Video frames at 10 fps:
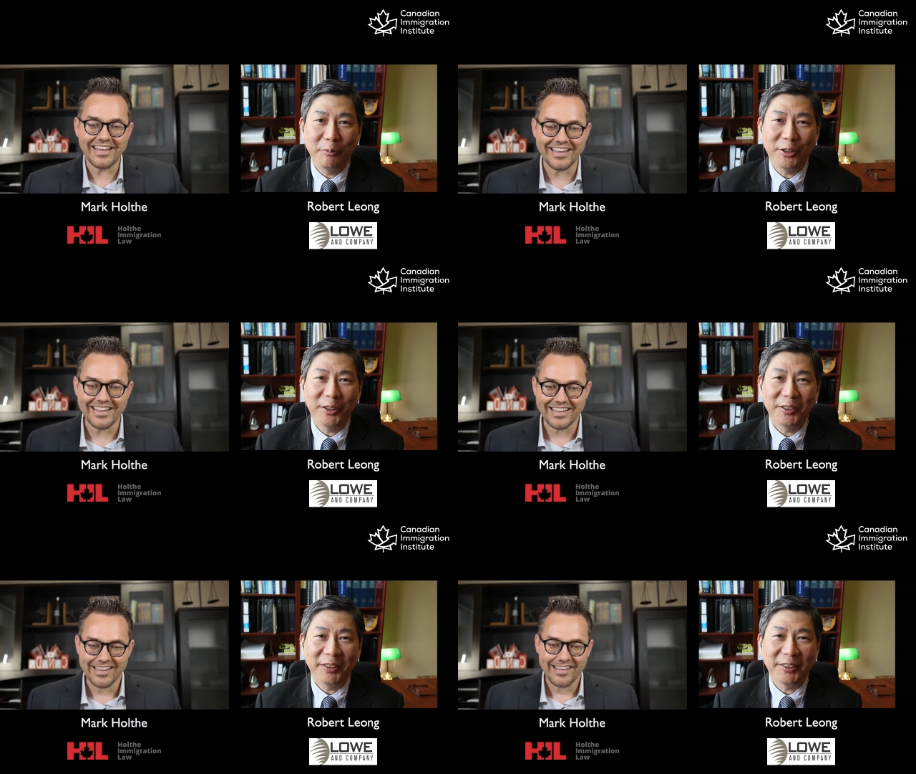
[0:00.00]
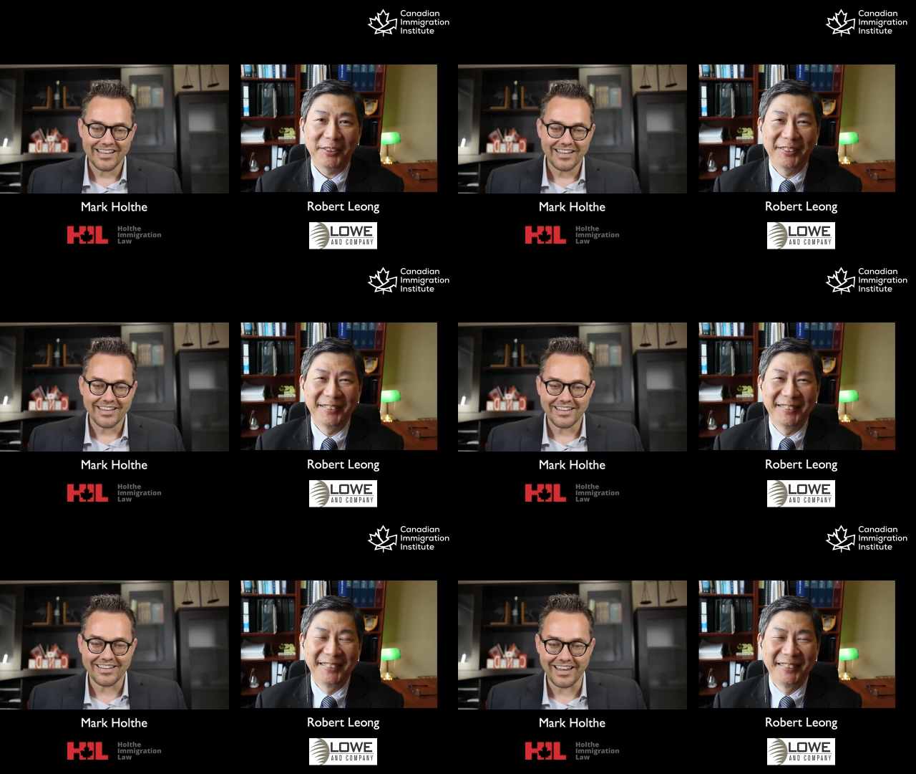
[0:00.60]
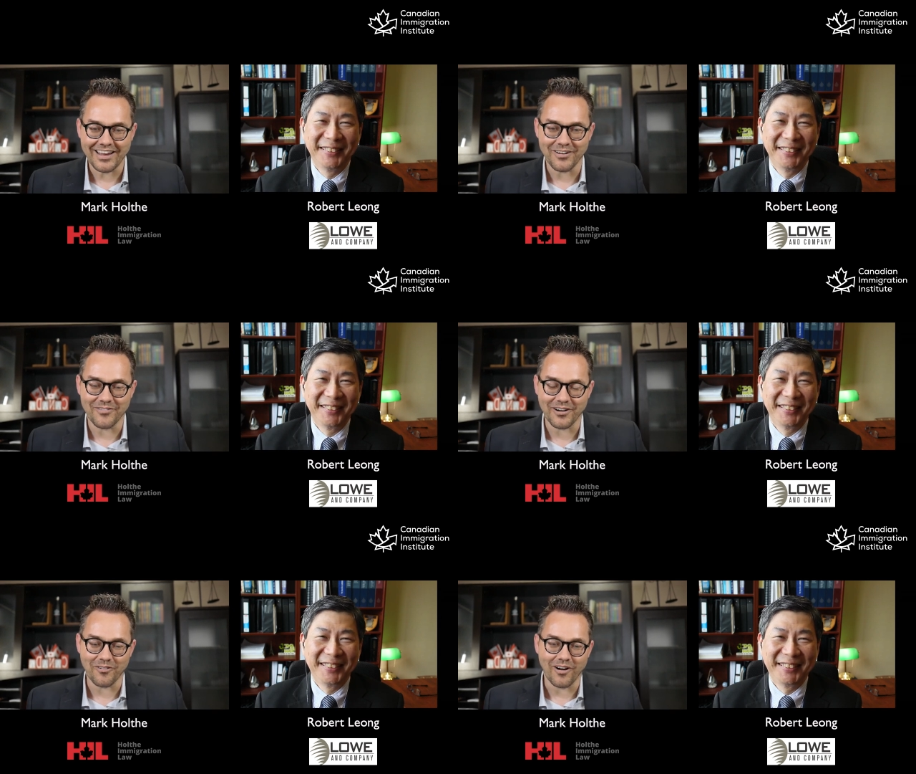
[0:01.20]
Speaker 1: me on. Yeah.
Speaker 2: Yeah, you're
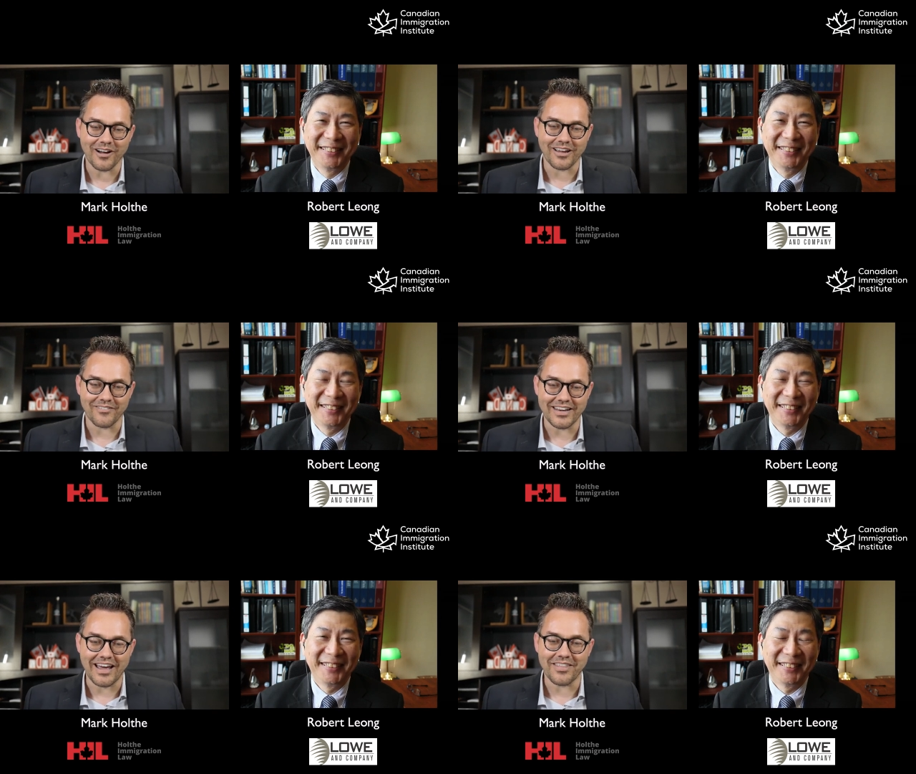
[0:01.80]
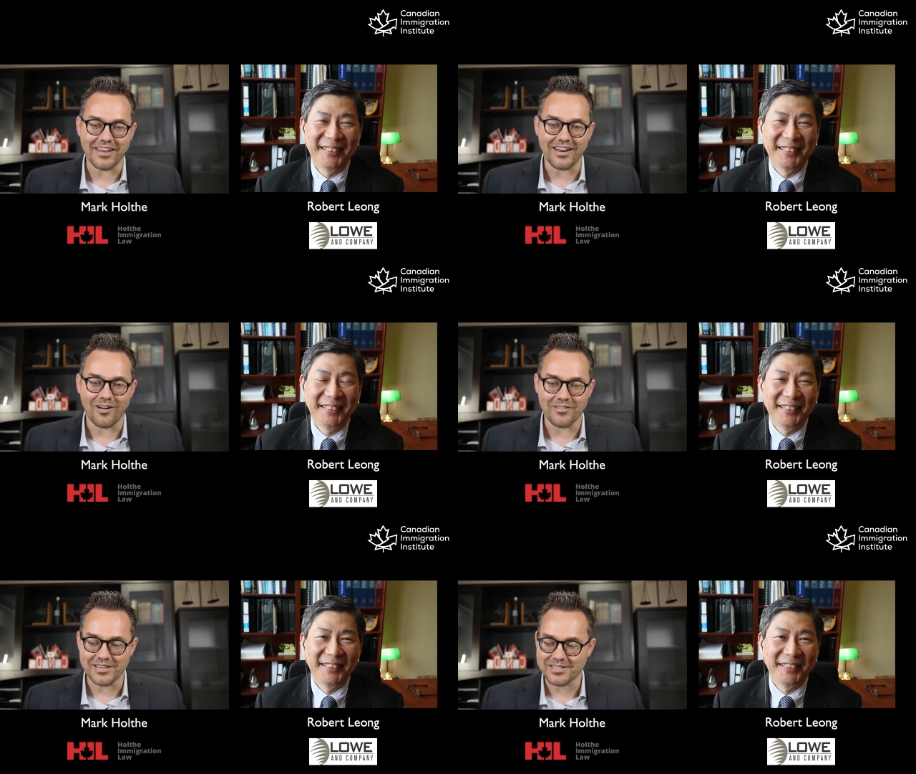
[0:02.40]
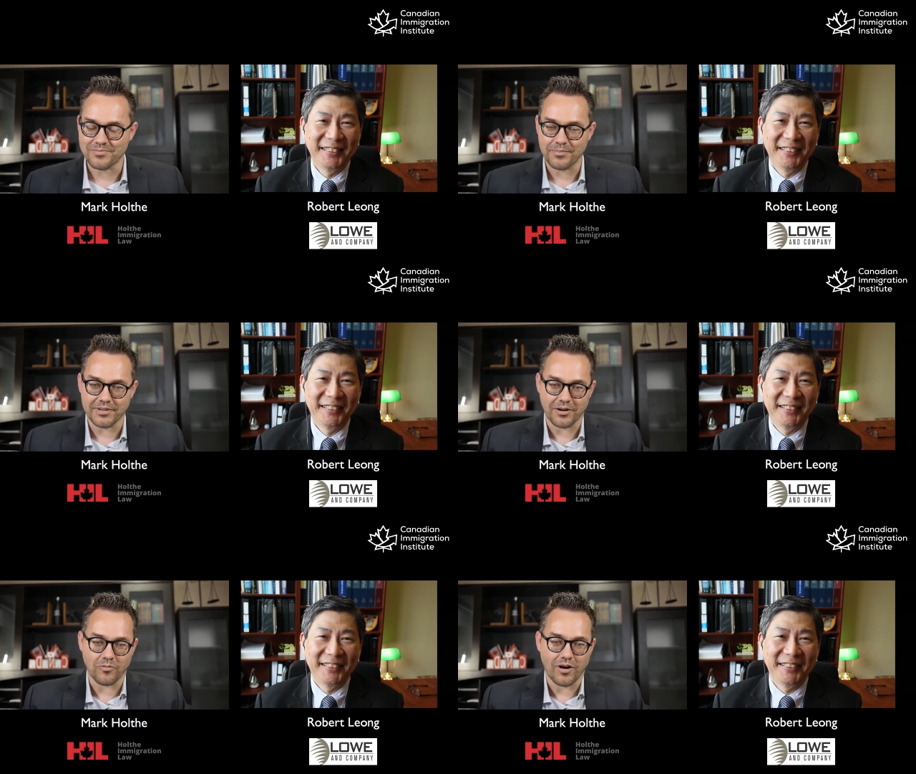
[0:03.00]
very welcome. And now that all these people
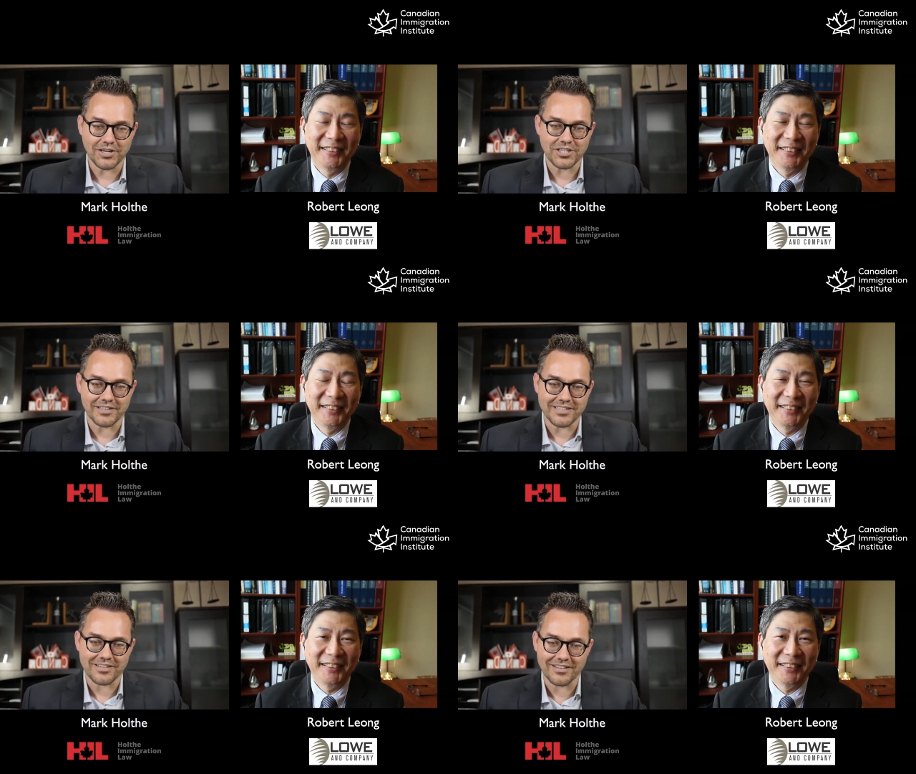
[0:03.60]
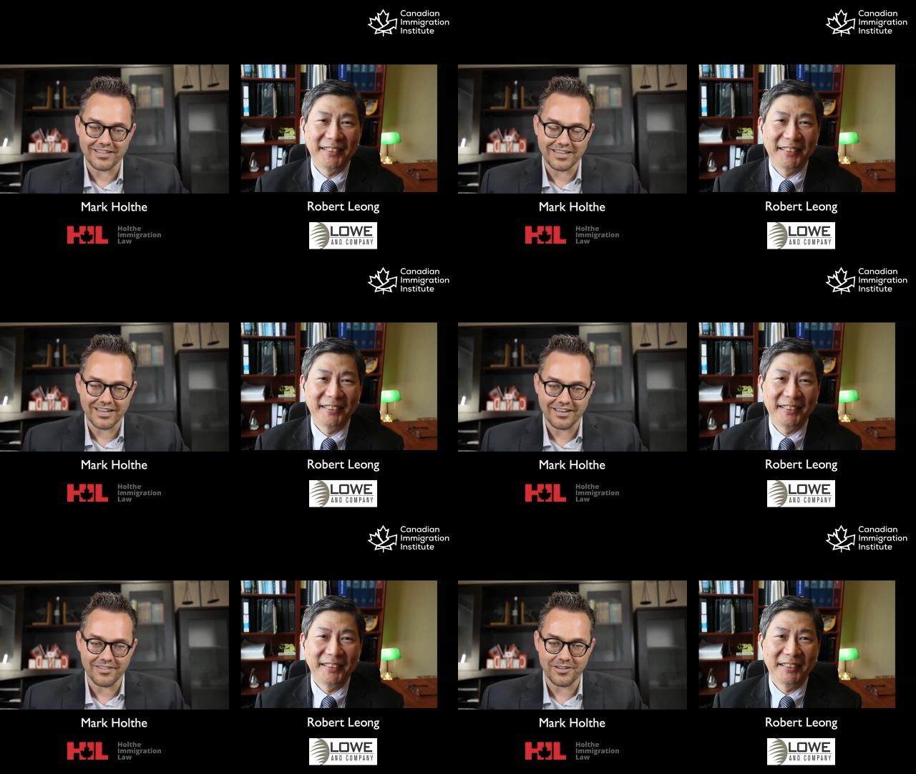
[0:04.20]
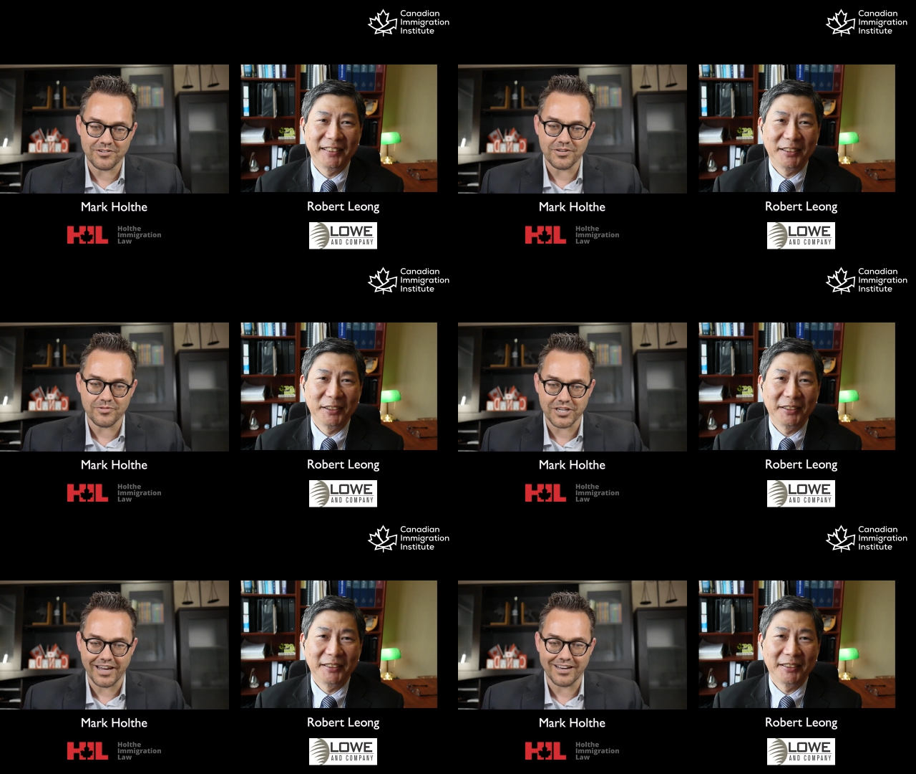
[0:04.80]
that are watching this on the YouTube
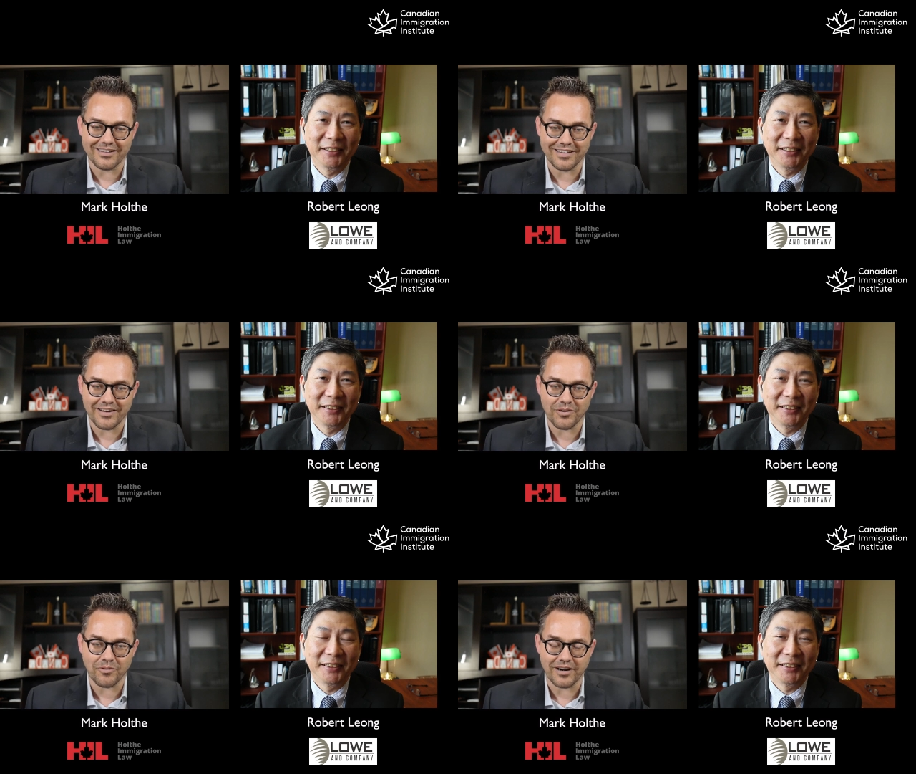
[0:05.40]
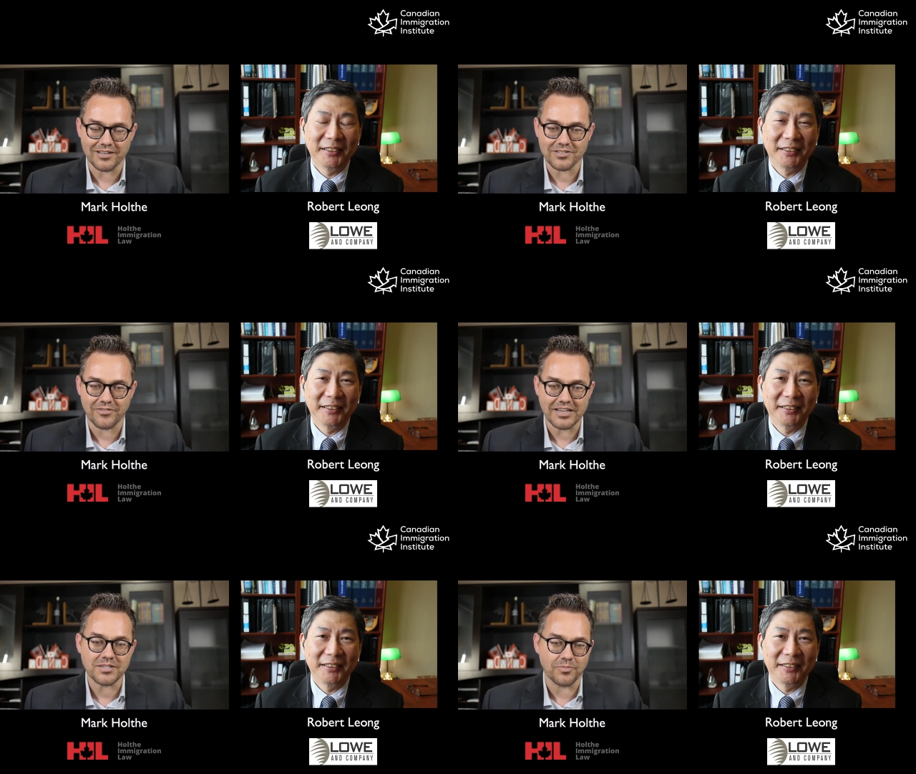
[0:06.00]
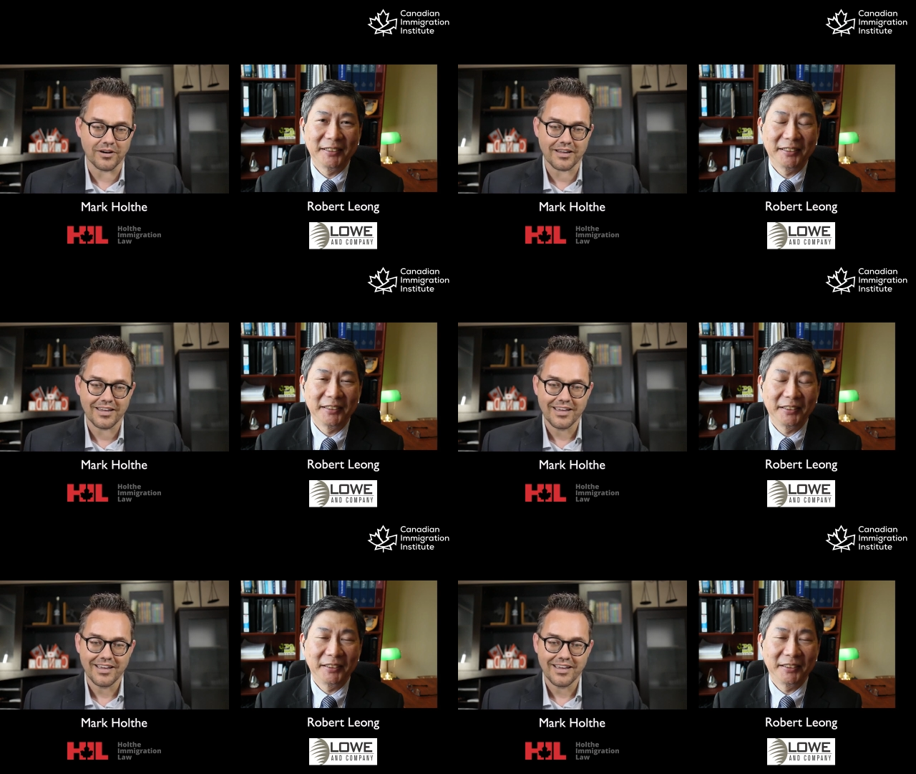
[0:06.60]
channel and everywhere else, Facebook,